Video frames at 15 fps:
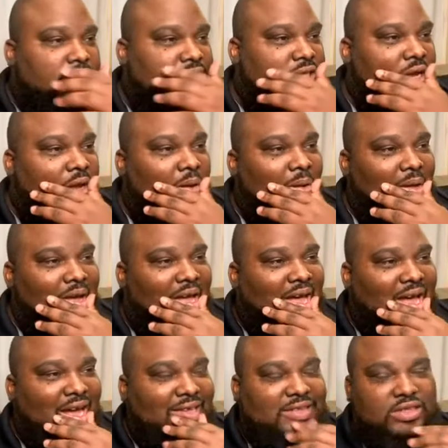So
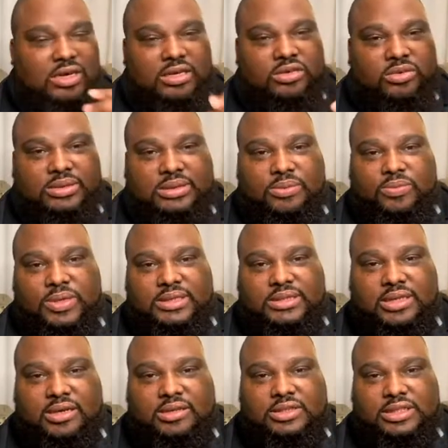I started doing some
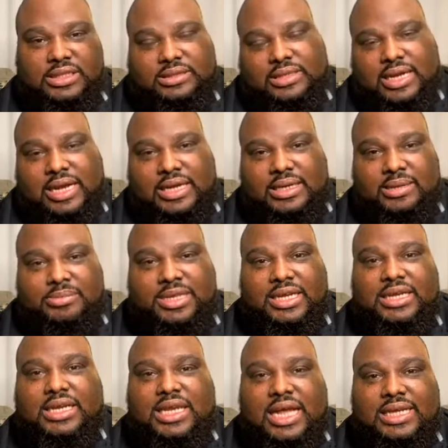research, and I ended up
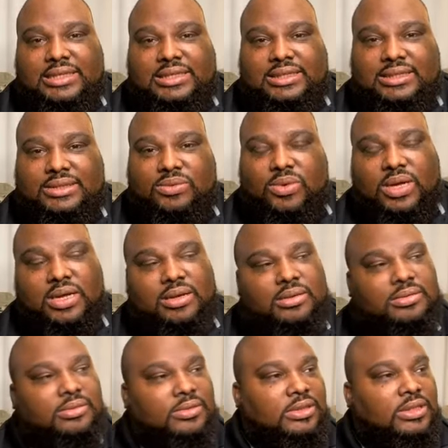getting a license. Well,
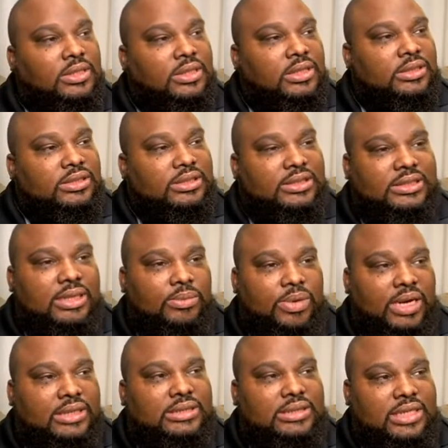she said, "Well,
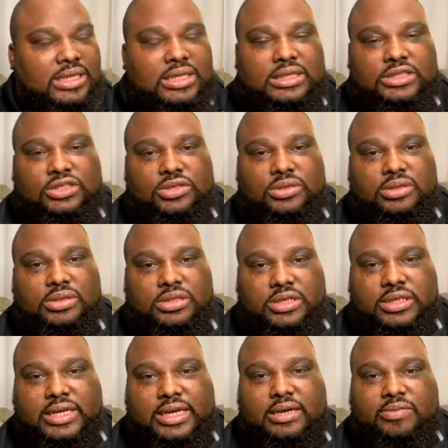that's good. You're
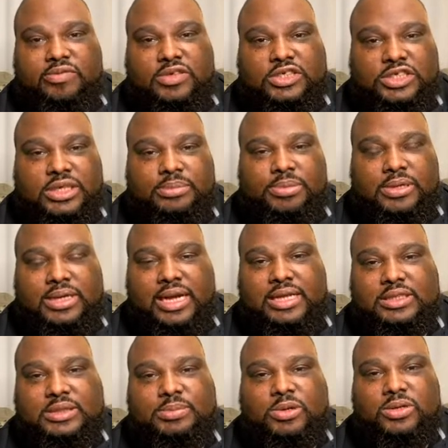getting them for cheaper. Now
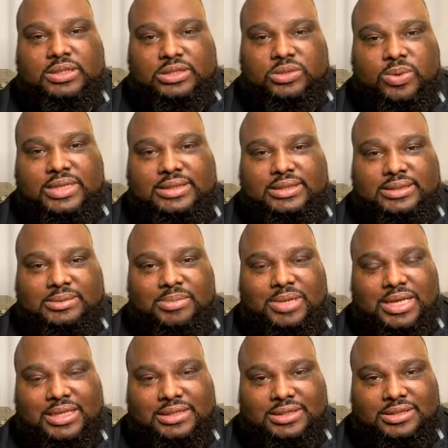you're smoking twice as
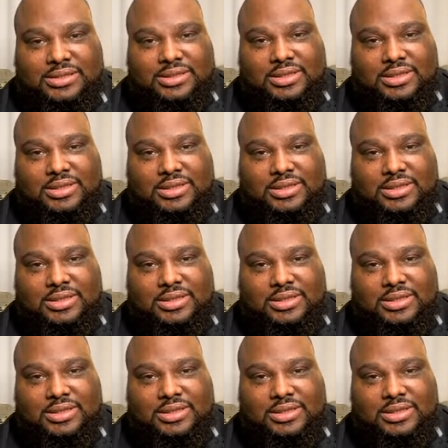much."